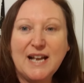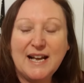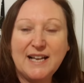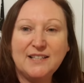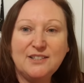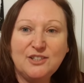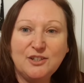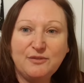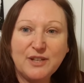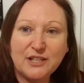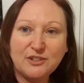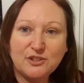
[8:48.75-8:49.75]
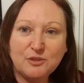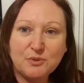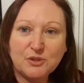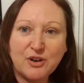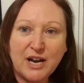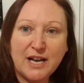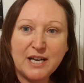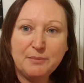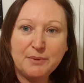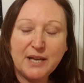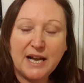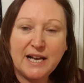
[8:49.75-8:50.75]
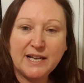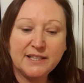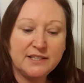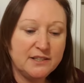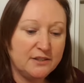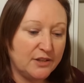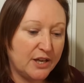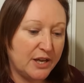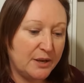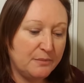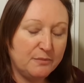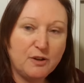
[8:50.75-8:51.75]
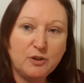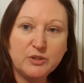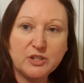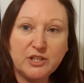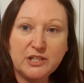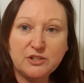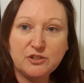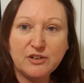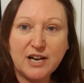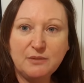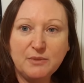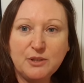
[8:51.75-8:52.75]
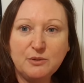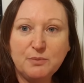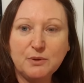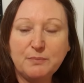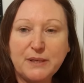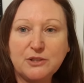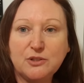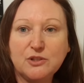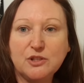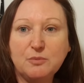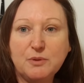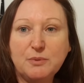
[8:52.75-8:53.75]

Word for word: And don't forget to subscribe and follow us on Instagram. We do put pictures up.